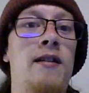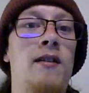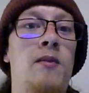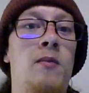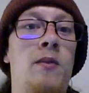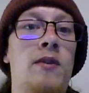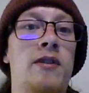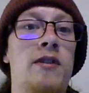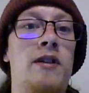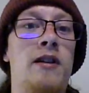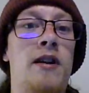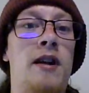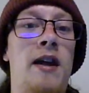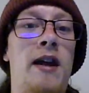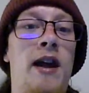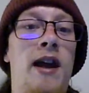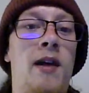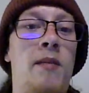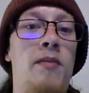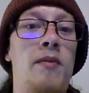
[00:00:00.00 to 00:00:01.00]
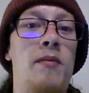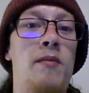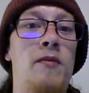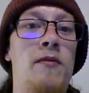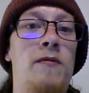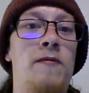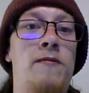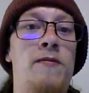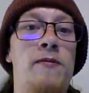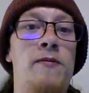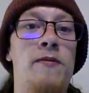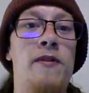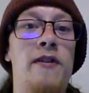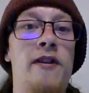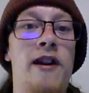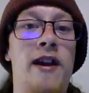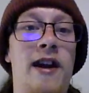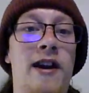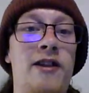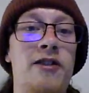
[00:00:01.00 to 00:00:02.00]
what's going to happen before
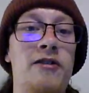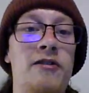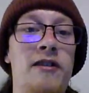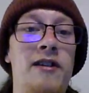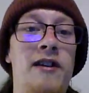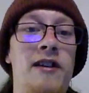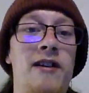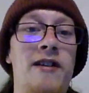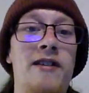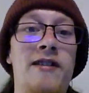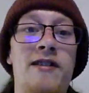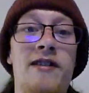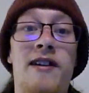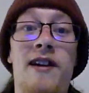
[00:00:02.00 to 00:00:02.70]
it actually does?